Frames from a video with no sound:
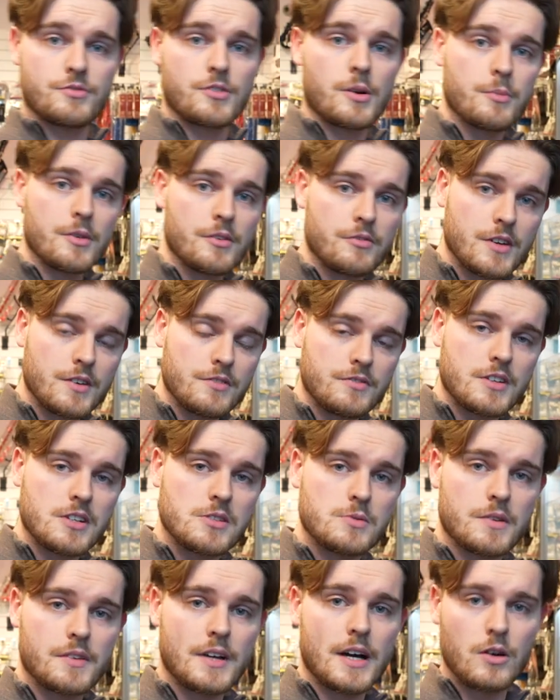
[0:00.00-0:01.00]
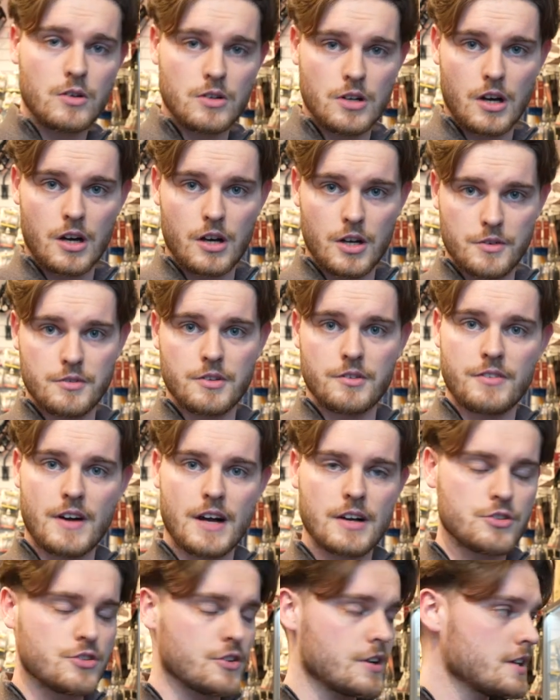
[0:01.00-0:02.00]
from the 50s when Elcar owned the
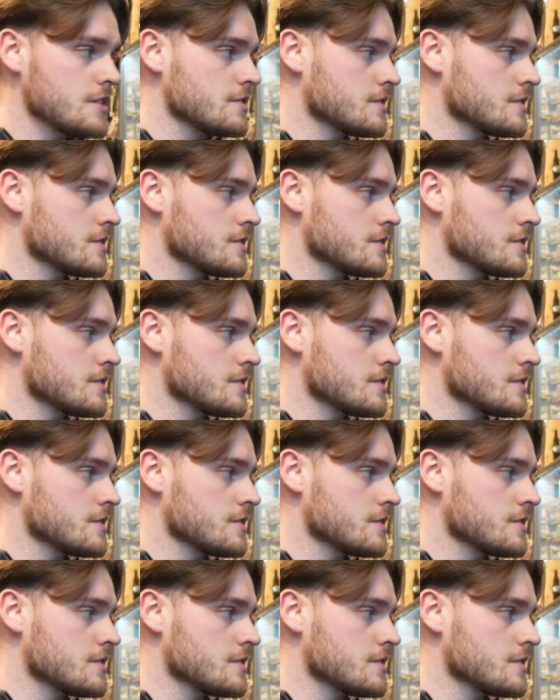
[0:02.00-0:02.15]
factory.